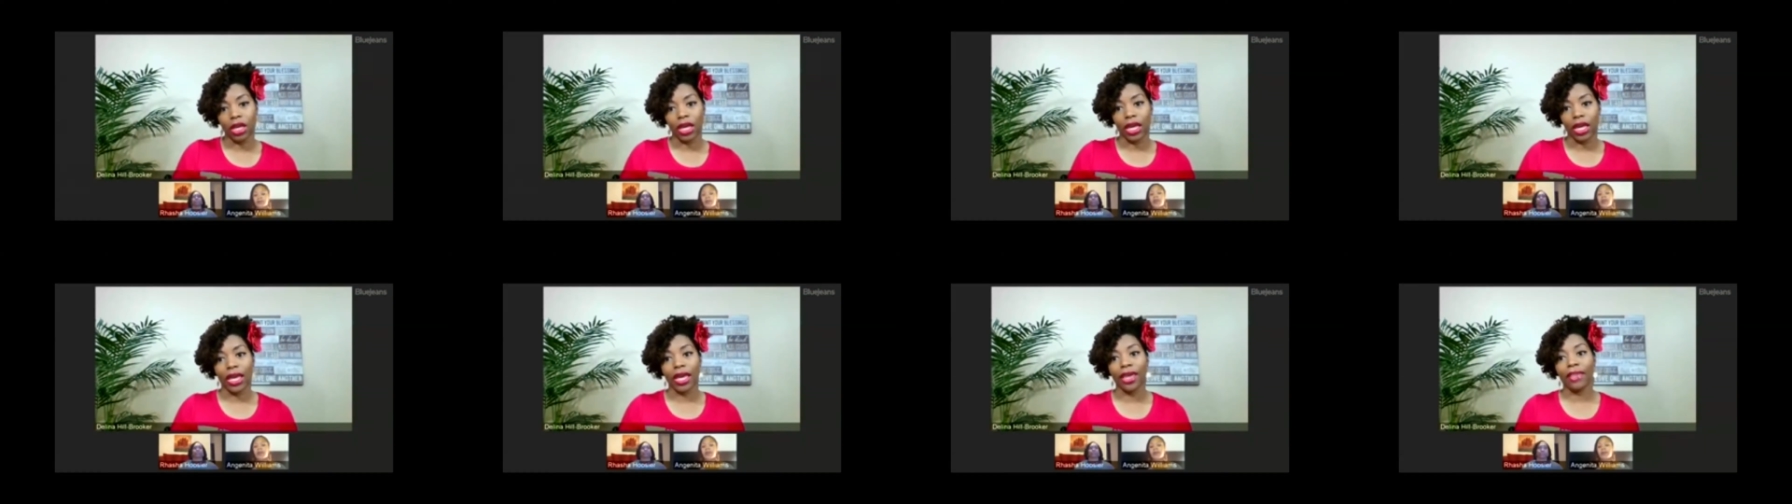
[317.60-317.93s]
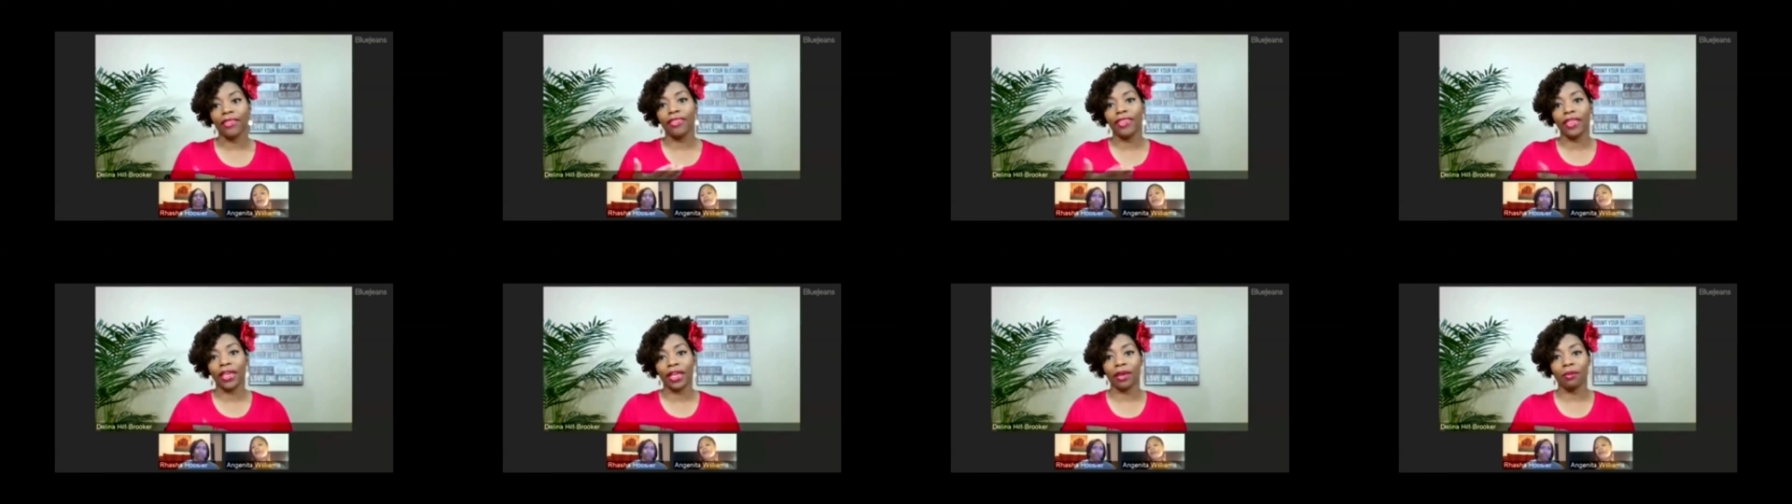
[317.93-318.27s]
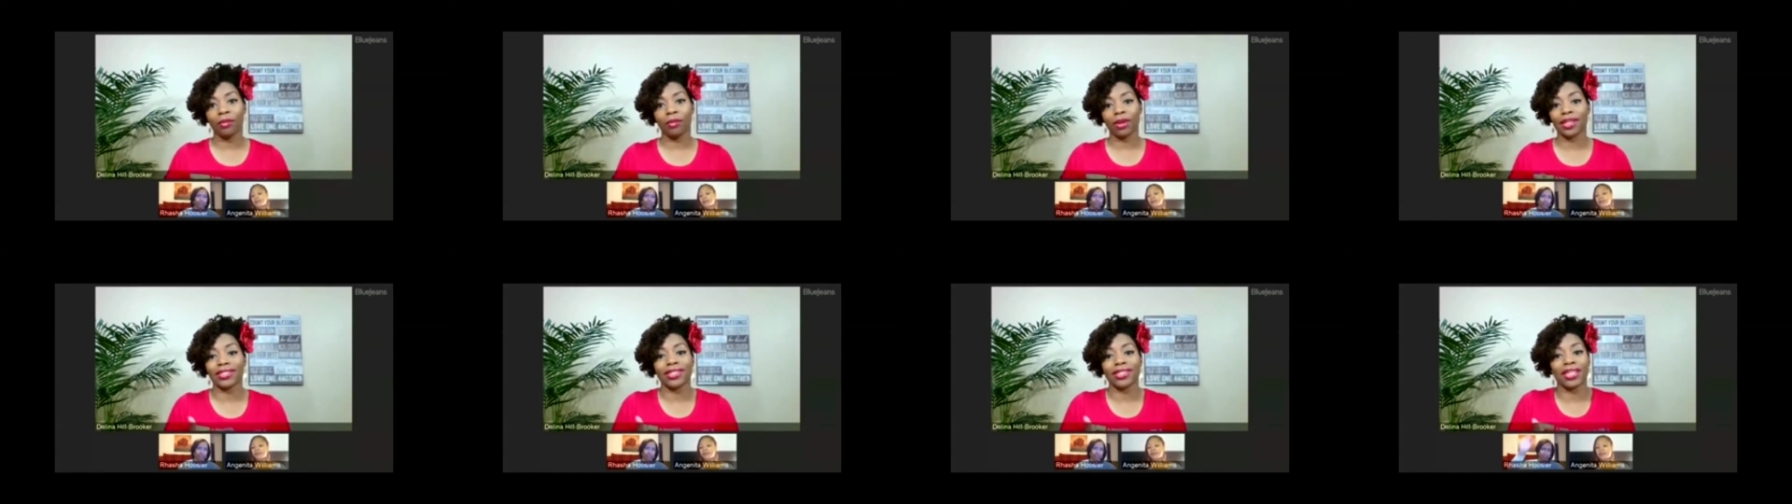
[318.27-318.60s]
And then,
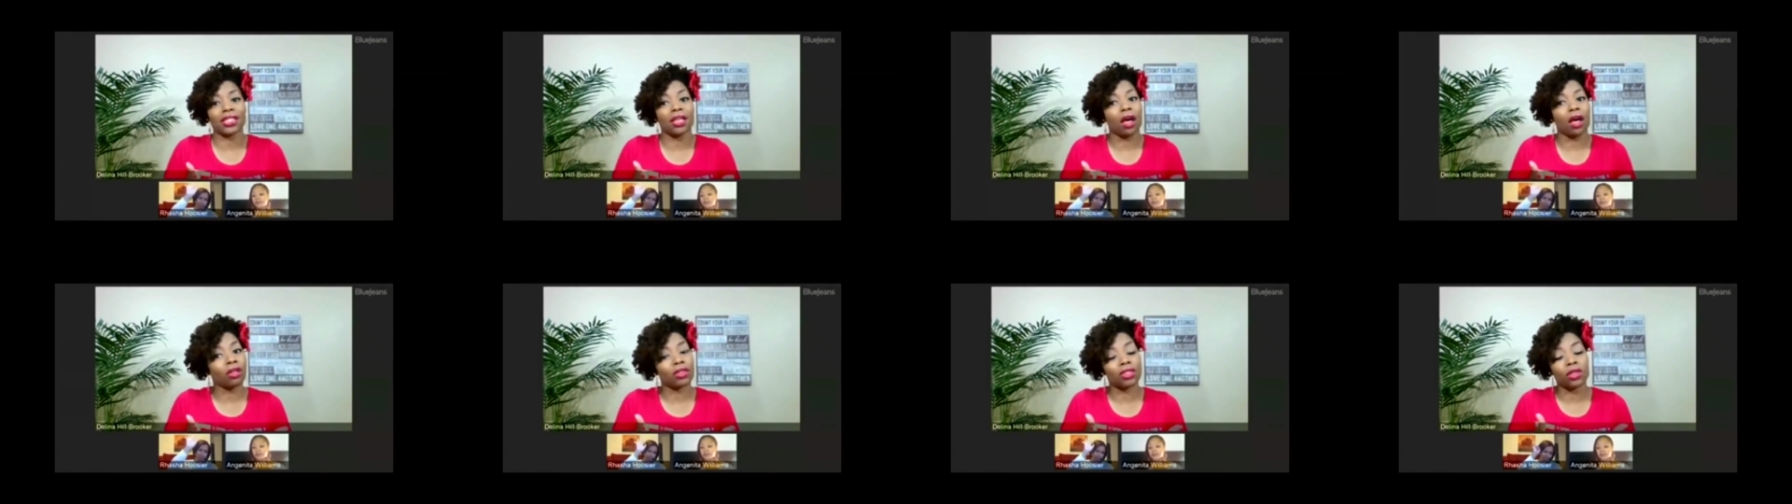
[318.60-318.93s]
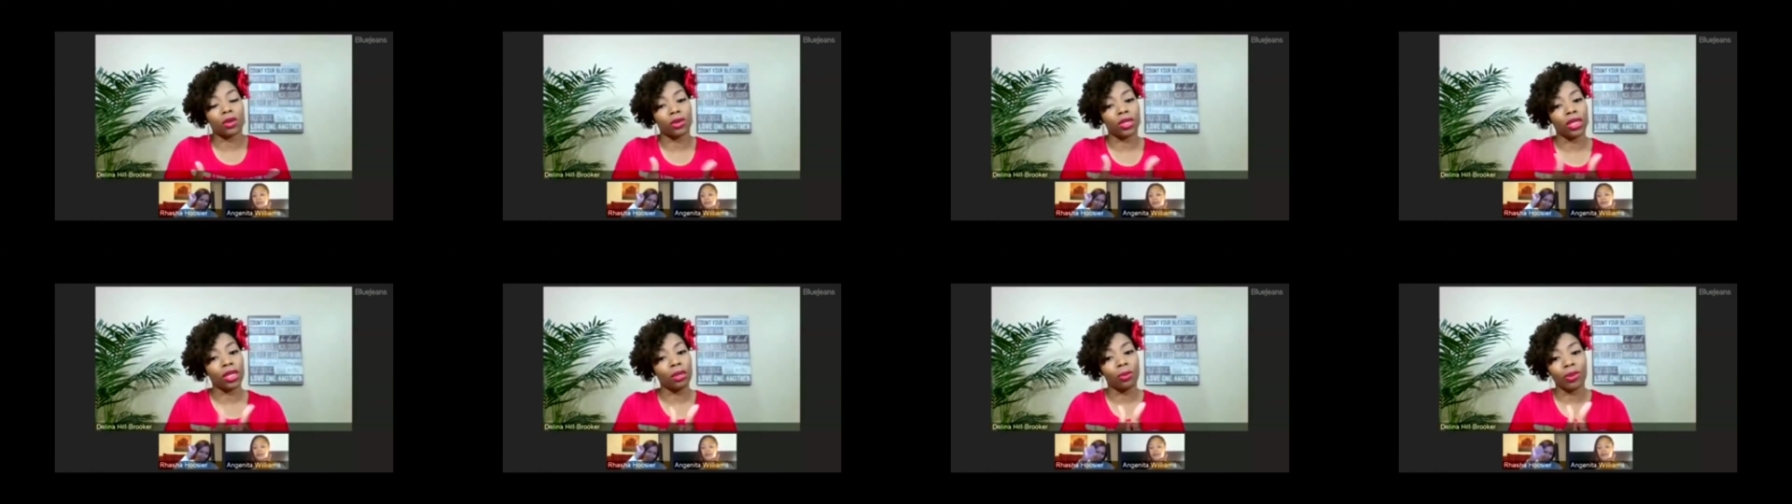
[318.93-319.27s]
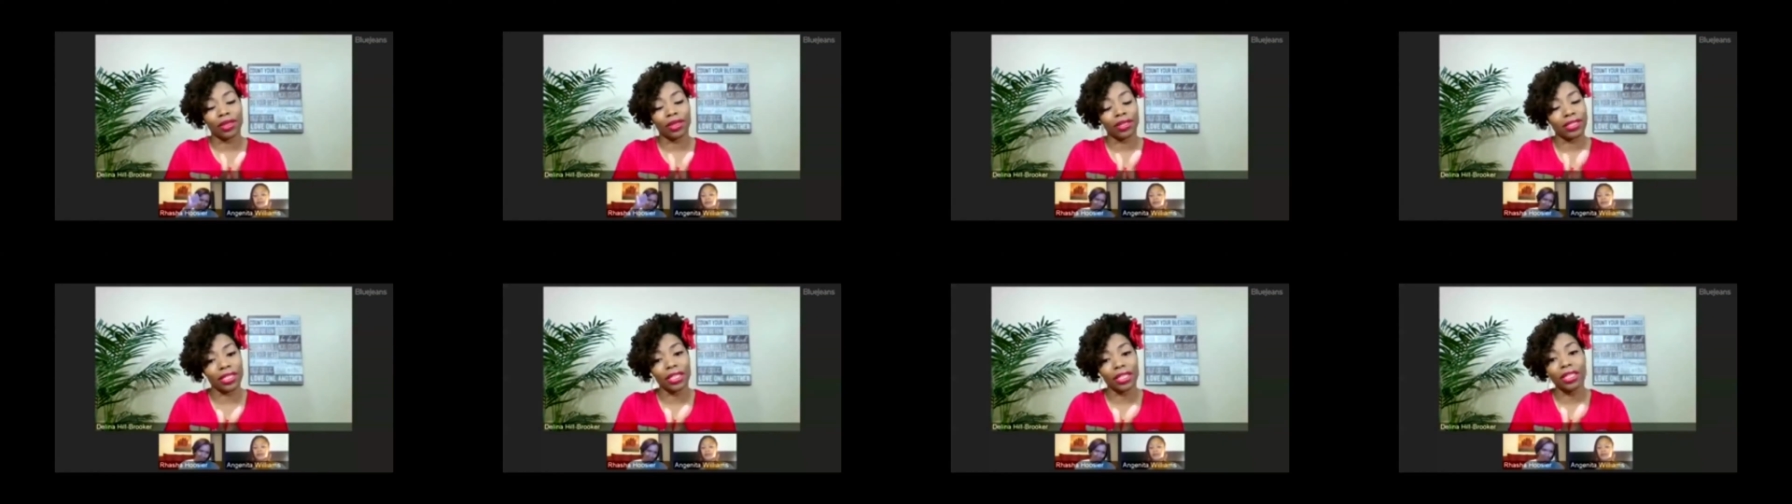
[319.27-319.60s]
because that's also keeping a
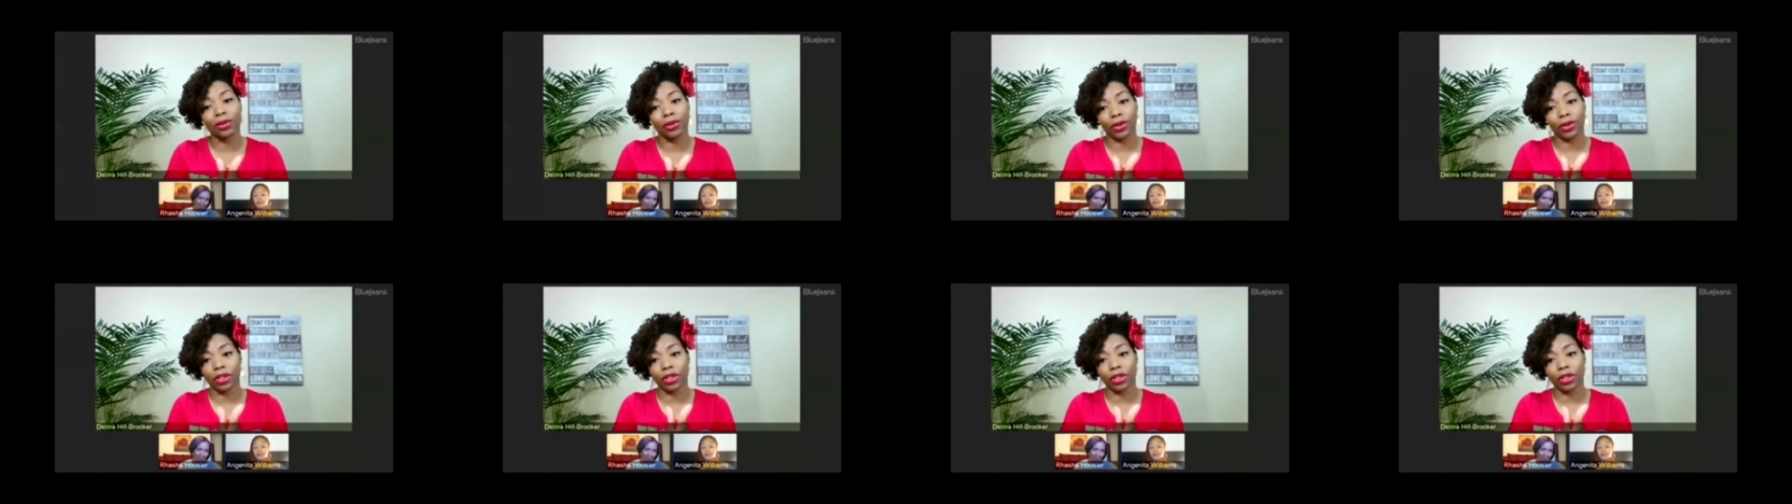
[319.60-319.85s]
secret.